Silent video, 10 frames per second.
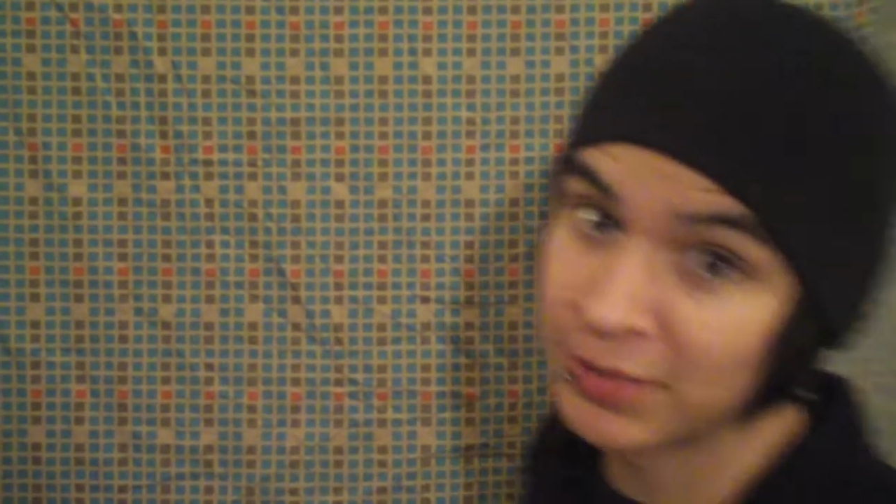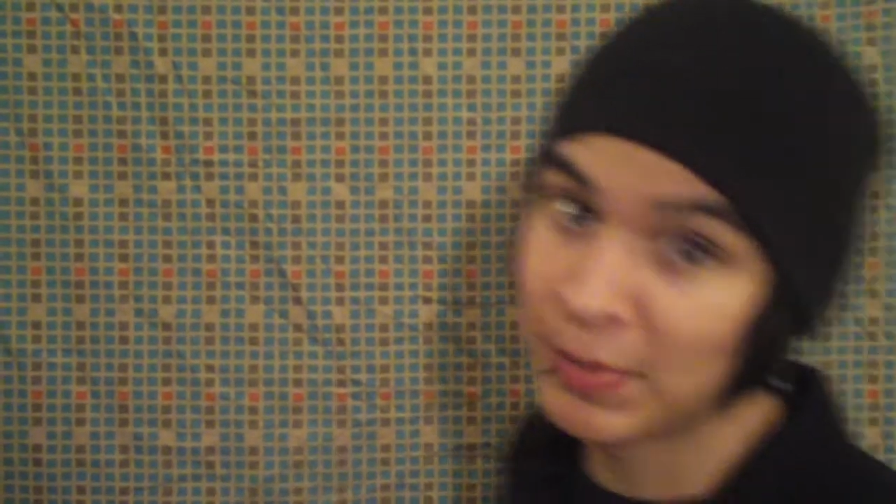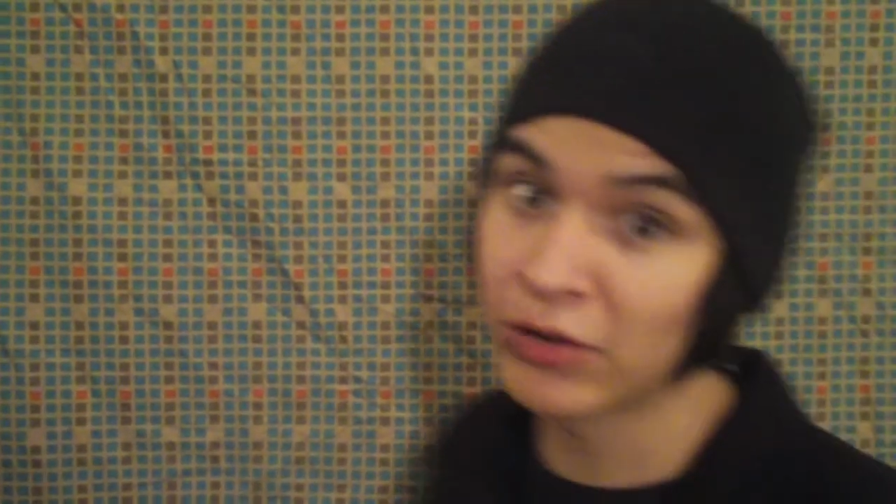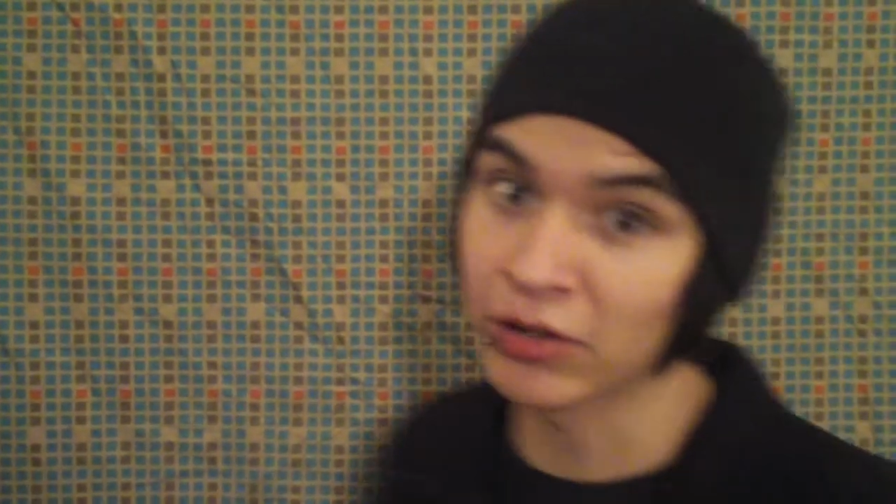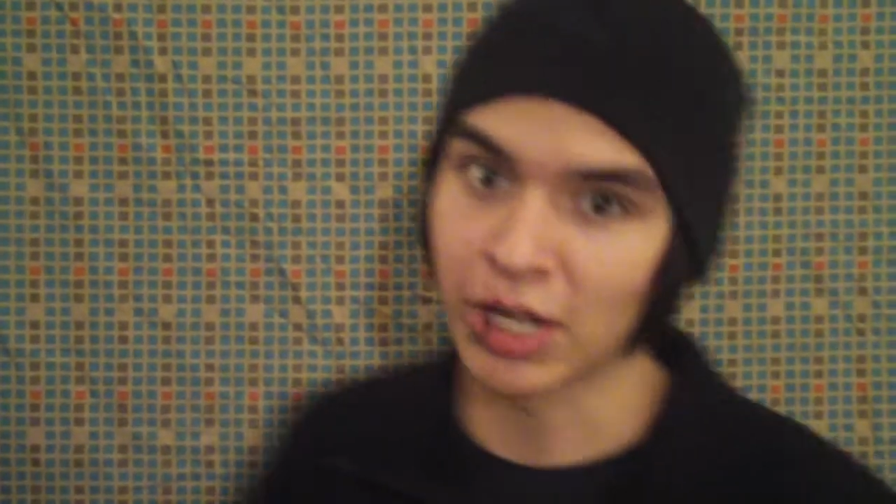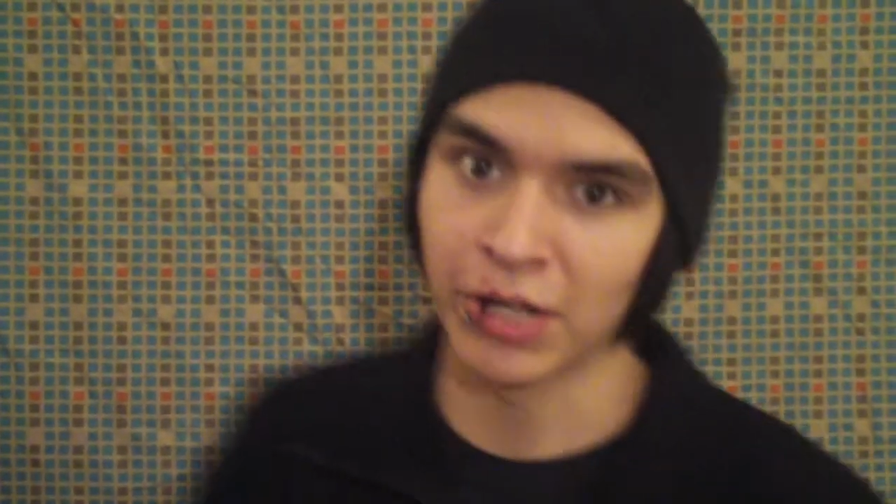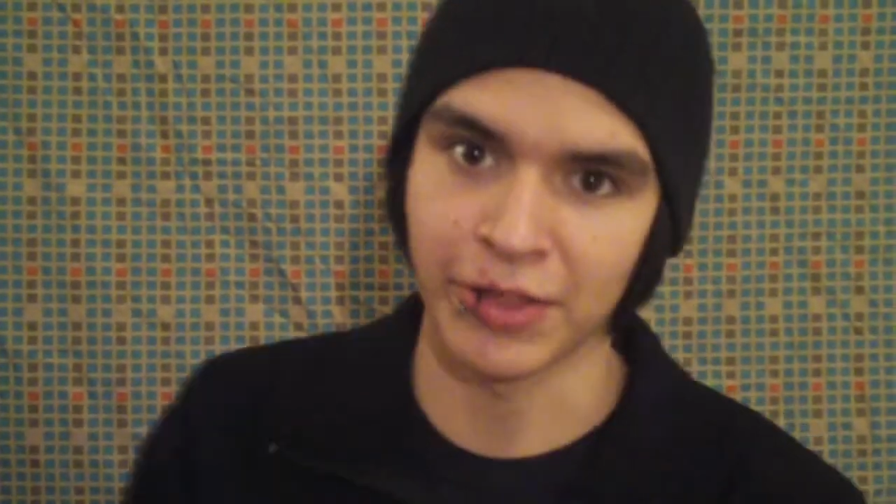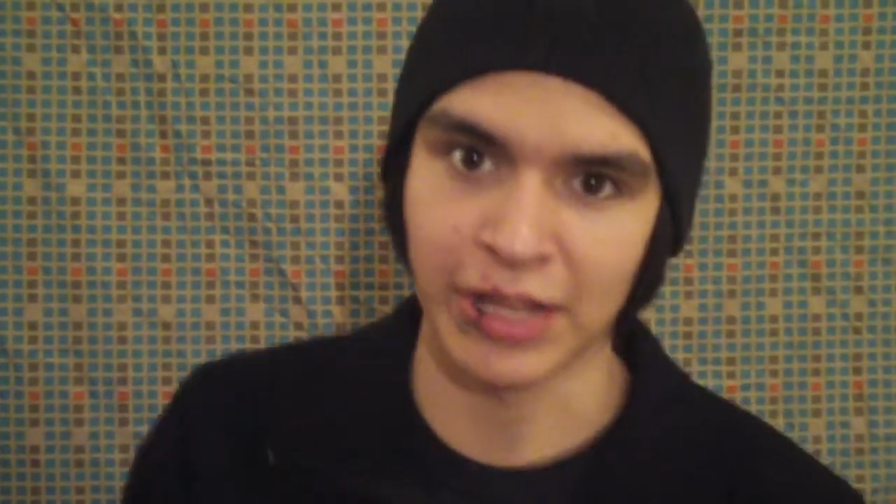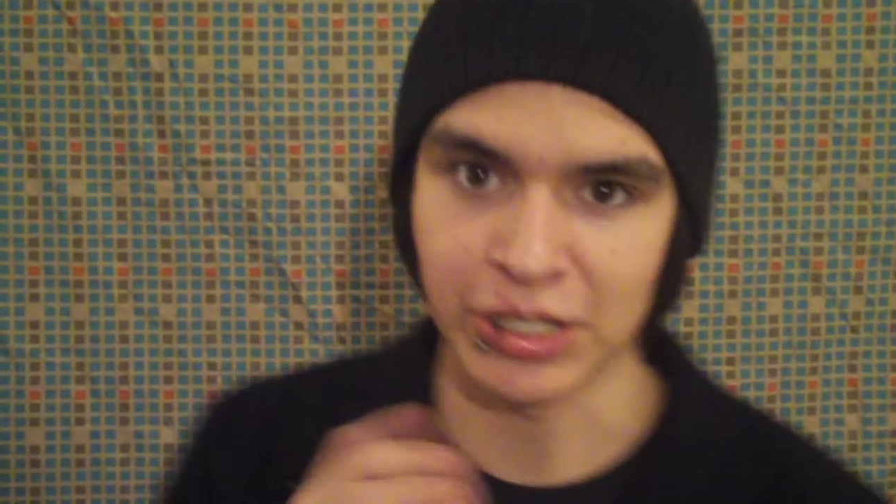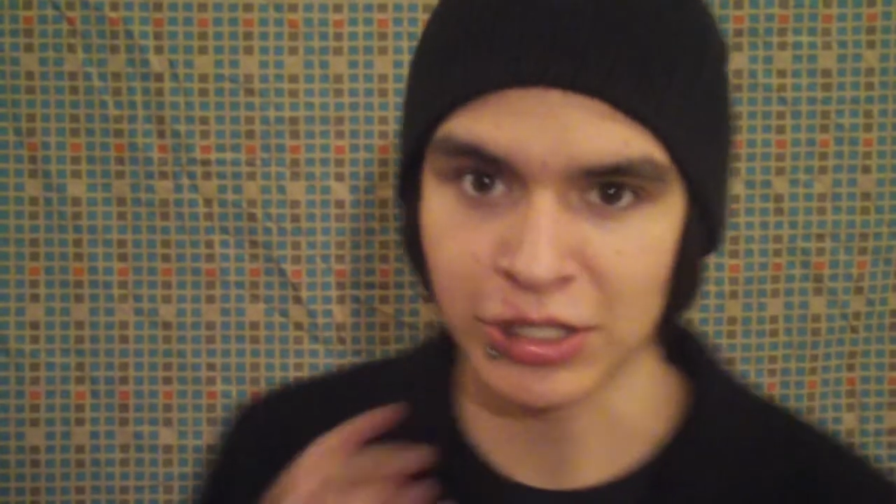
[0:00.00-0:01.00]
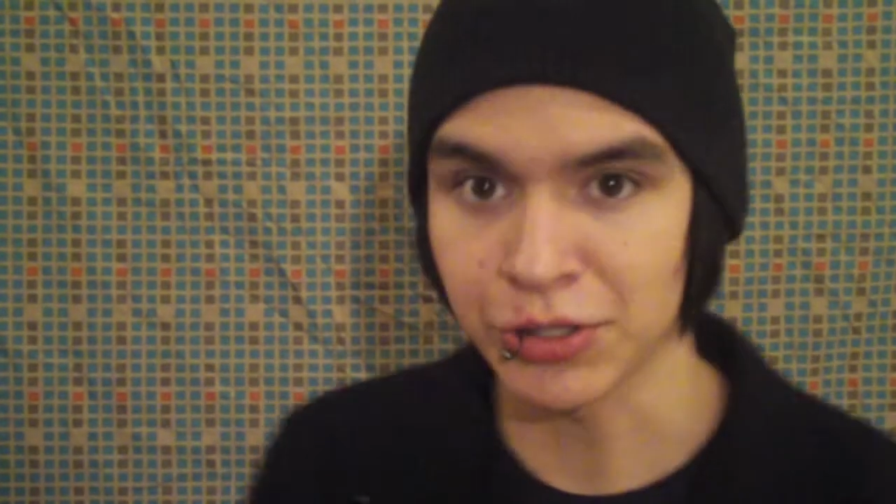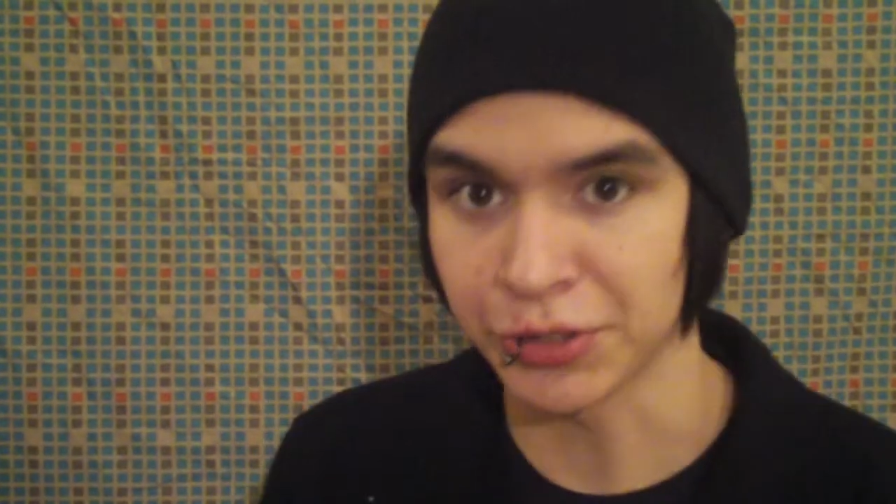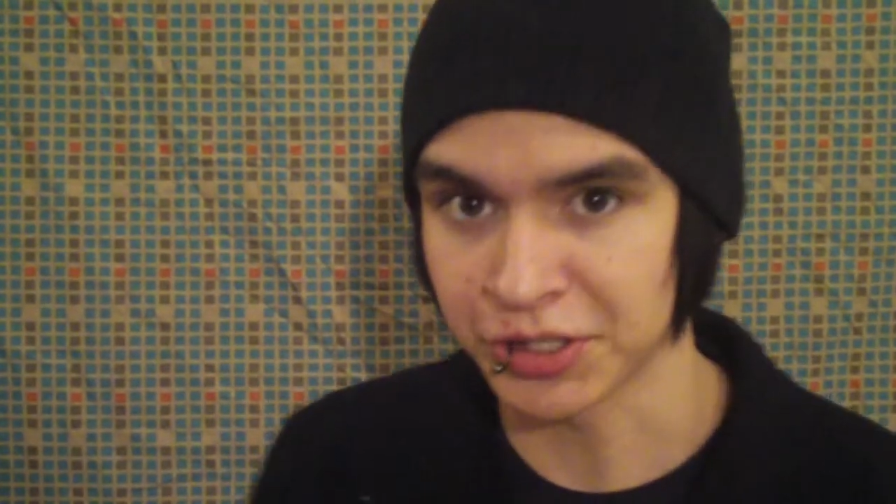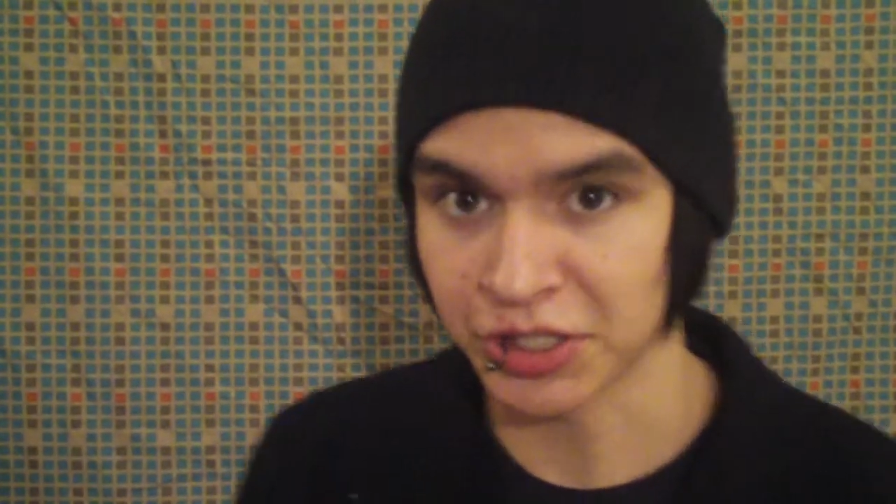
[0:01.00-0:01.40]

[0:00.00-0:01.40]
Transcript: mountain color that you use